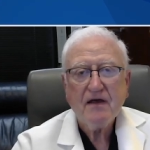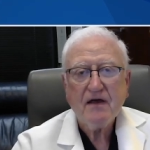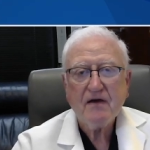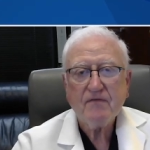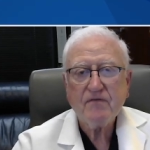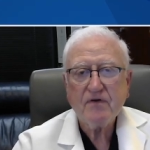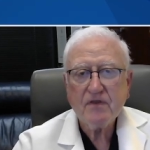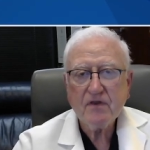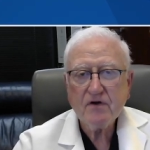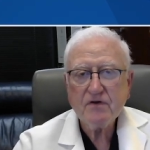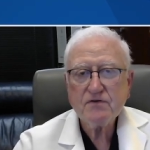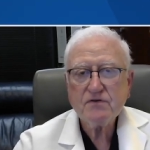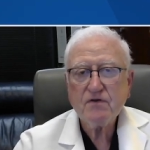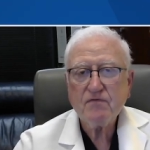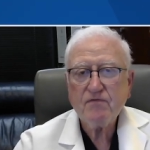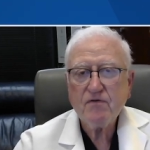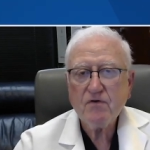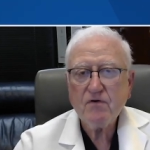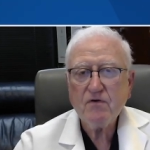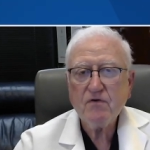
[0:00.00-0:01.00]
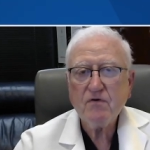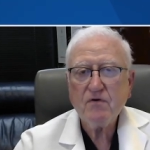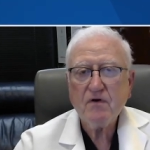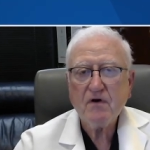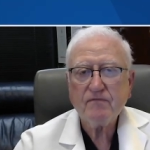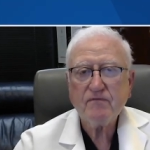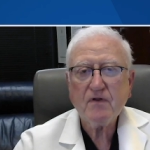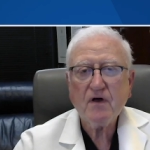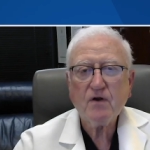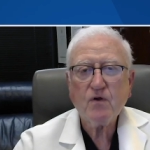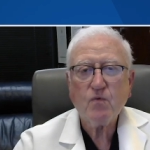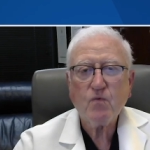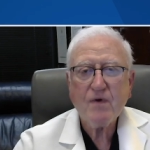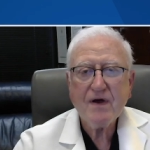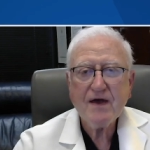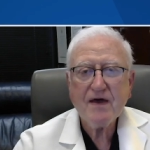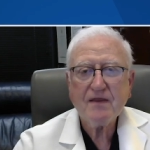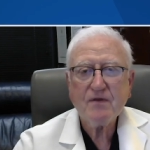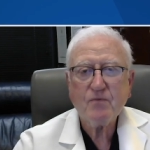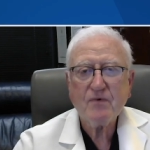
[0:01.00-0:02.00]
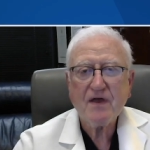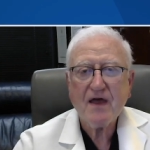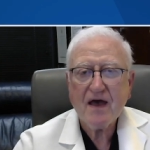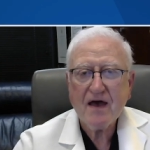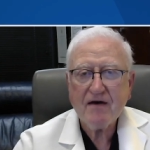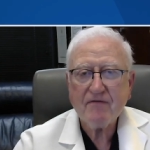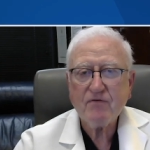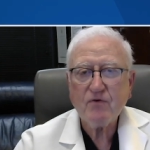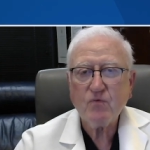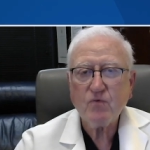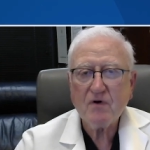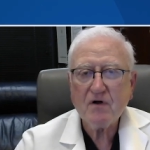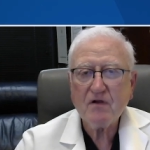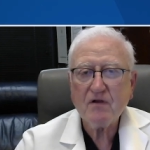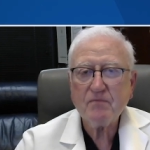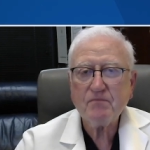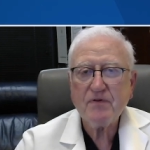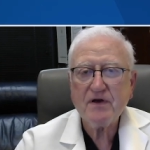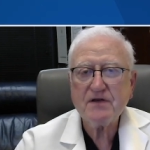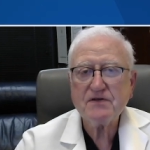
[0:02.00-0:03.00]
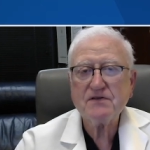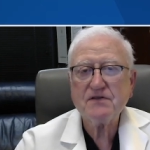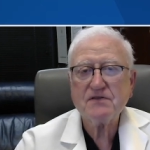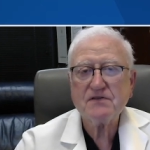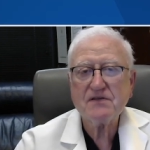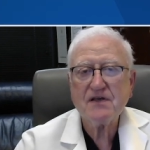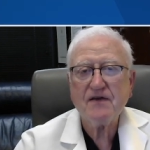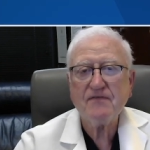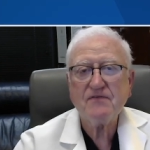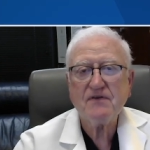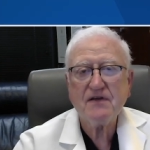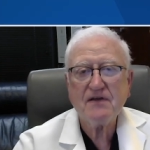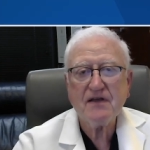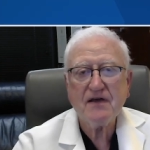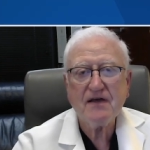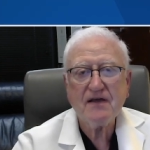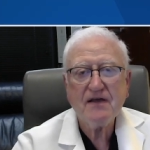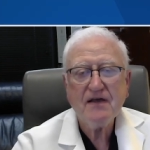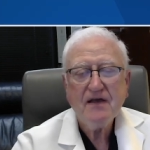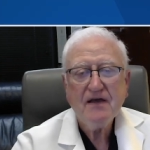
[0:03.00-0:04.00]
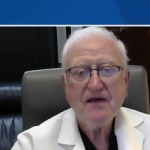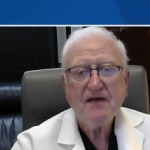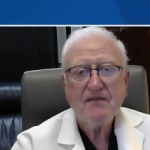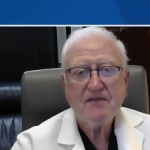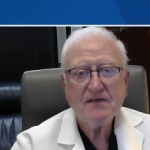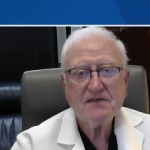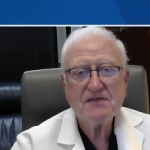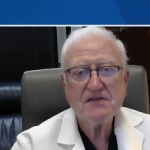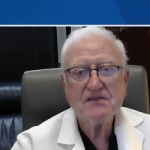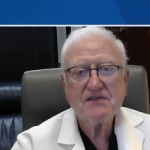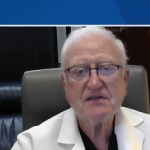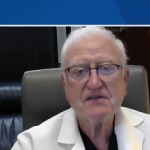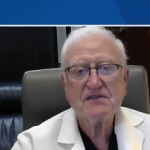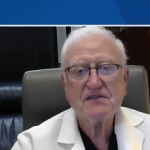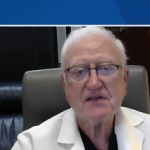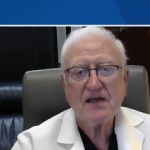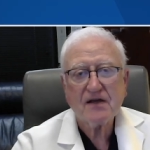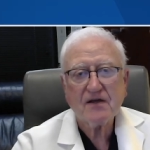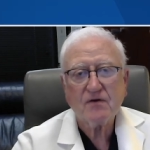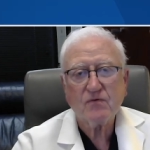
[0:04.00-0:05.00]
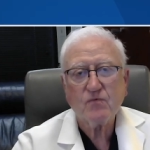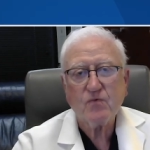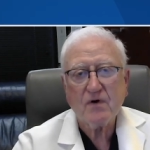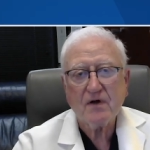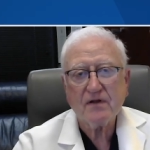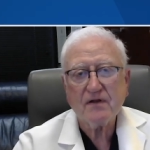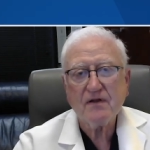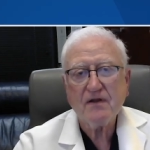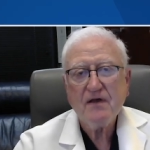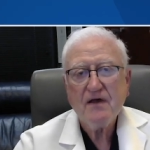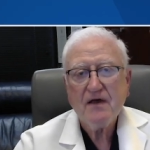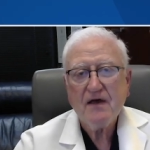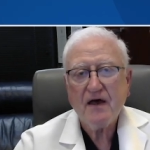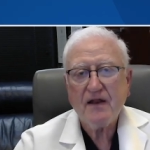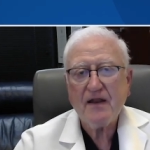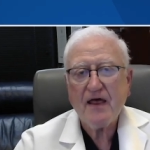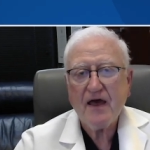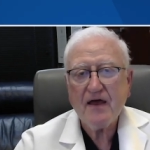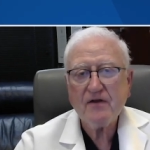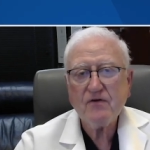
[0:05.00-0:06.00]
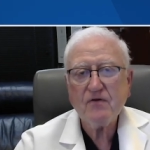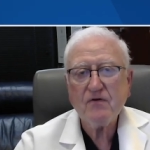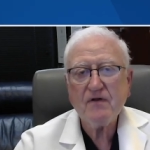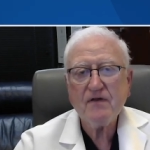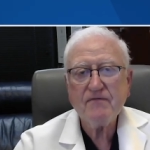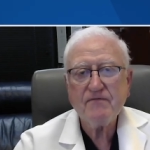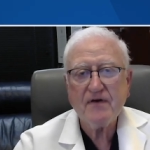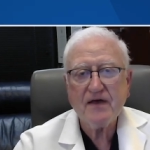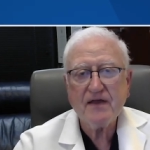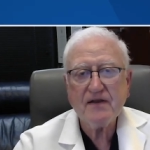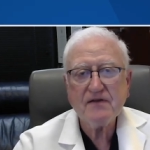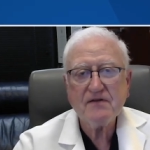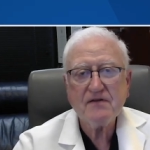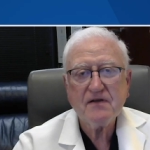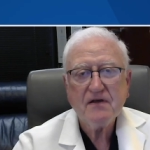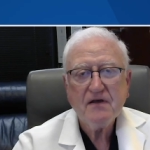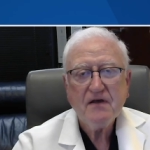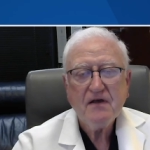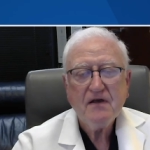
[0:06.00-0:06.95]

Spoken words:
And for those of you who are not aware that we have a World Patient Safety Day, this is the second one, an annual event,